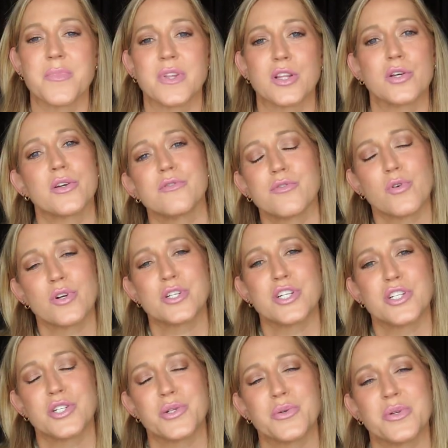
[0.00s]
looking forward to
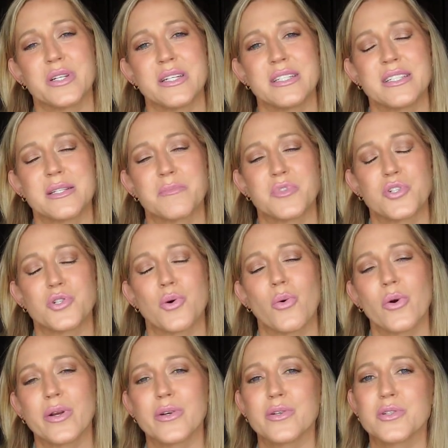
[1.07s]
doing some
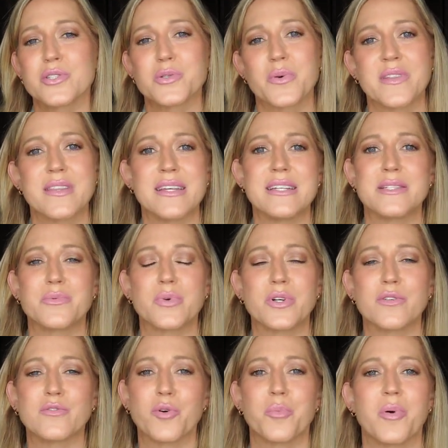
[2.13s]
tutorials with these
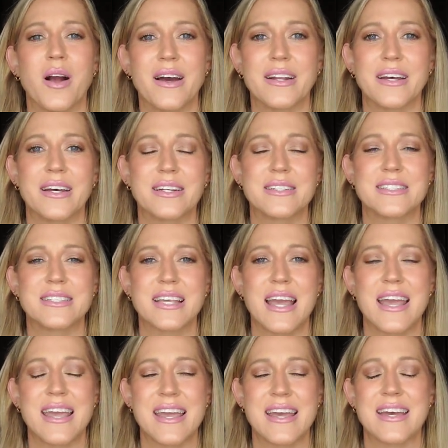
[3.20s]
wonderful products,
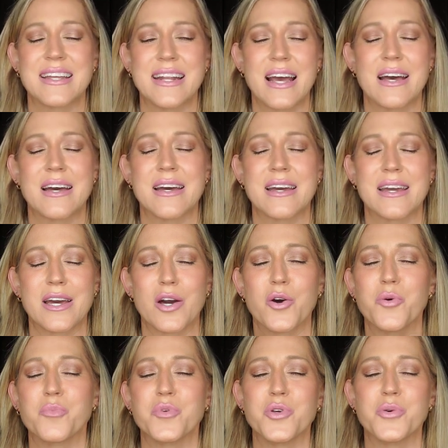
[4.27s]
and I
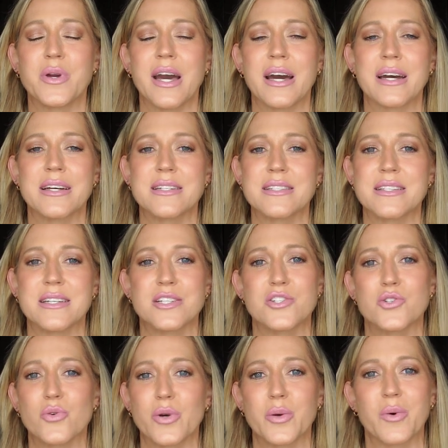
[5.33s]
hope you guys
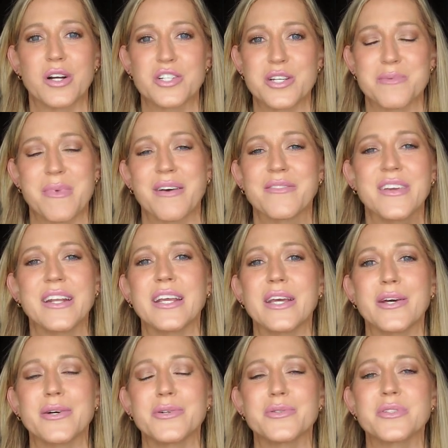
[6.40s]
enjoy watching my
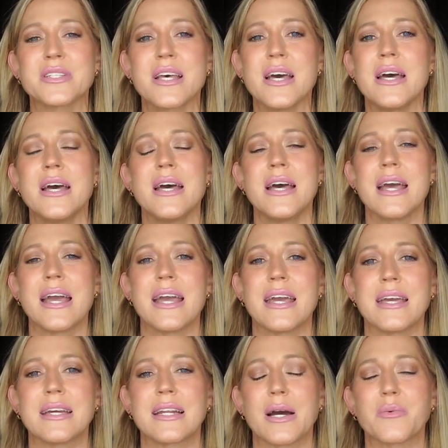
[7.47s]
videos.
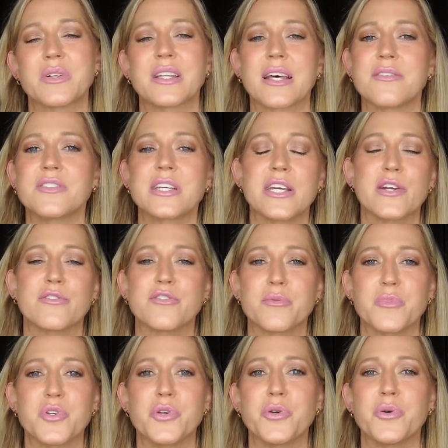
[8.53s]
And I would love to hear from
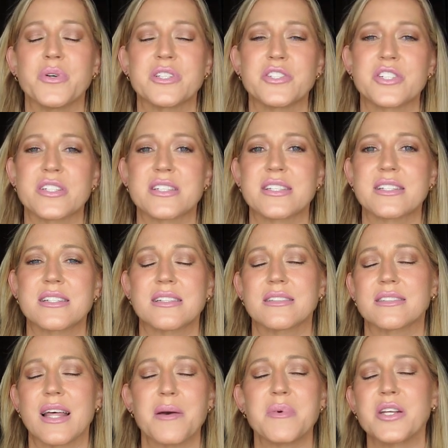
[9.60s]
you, and just
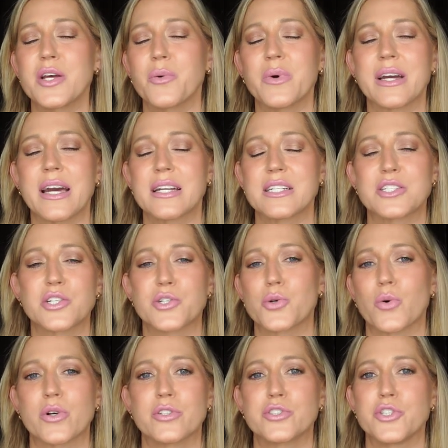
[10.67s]
let me know what kind of
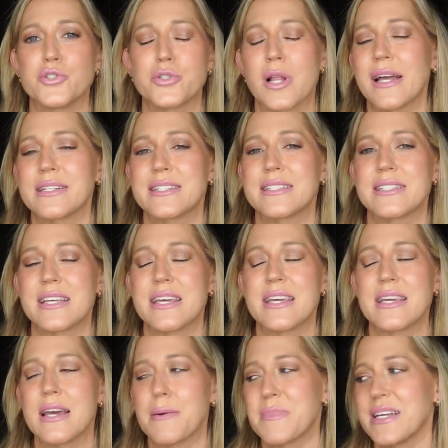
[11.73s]
tutorials you'd like to
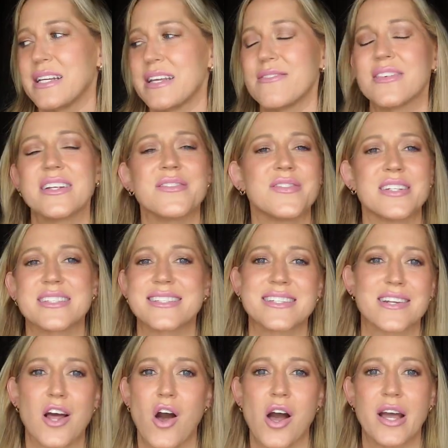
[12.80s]
see. I mean, even if it's
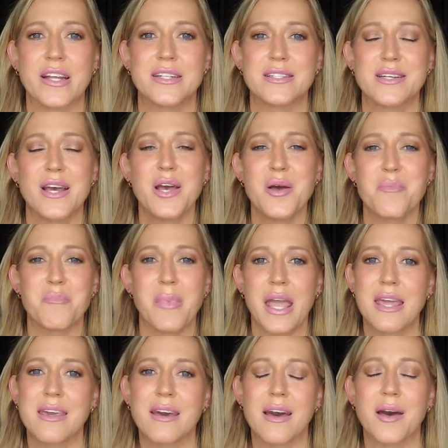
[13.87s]
not
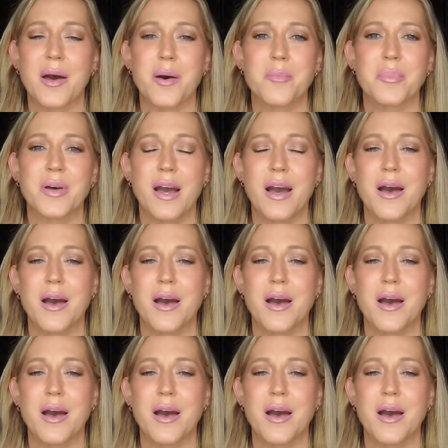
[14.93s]
makeup,